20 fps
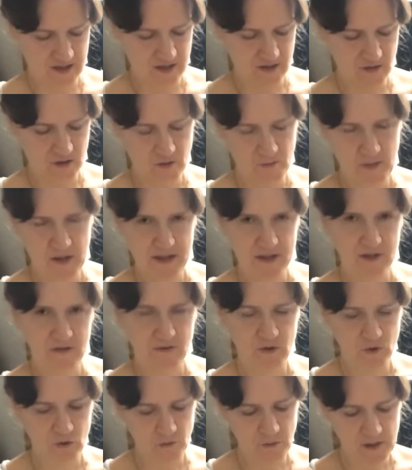to the best
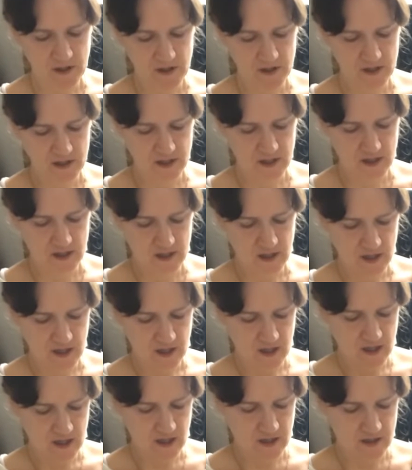of your ability,
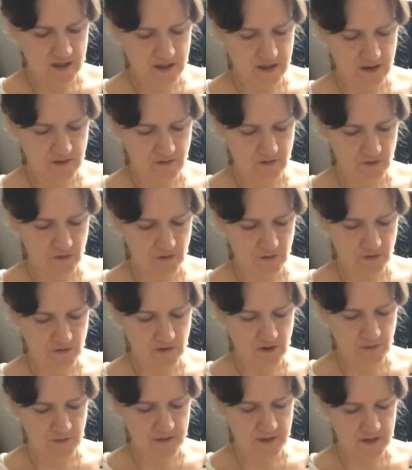and see if your
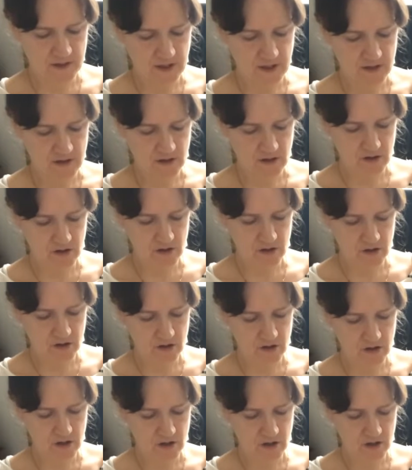thumbs can touch,
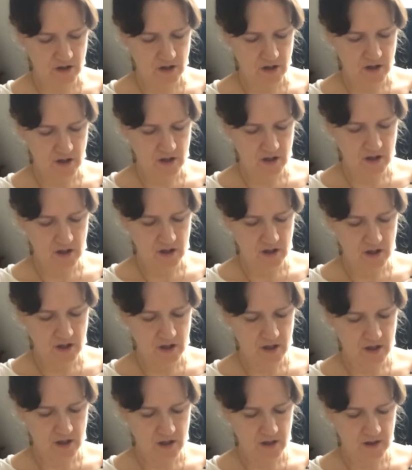
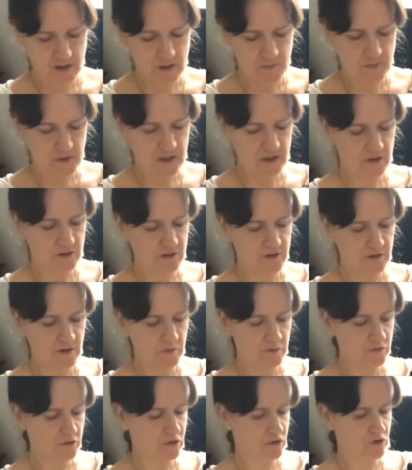keeping the
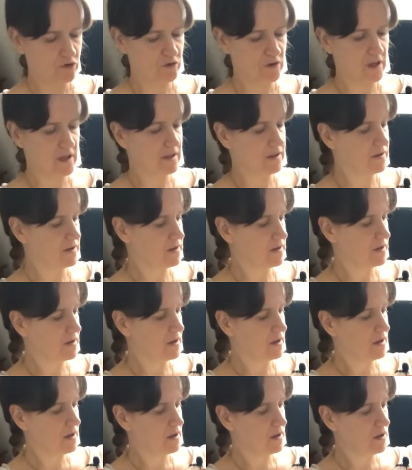thumb straight
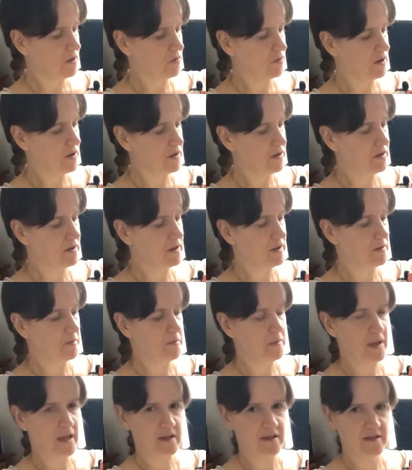rather than
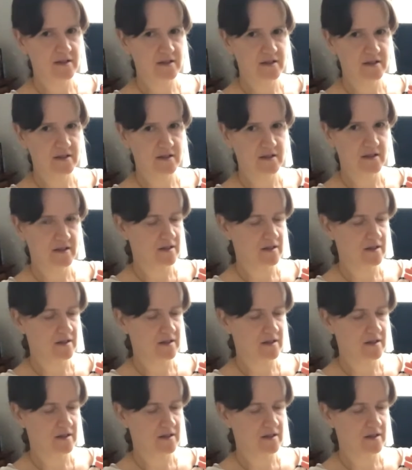bent,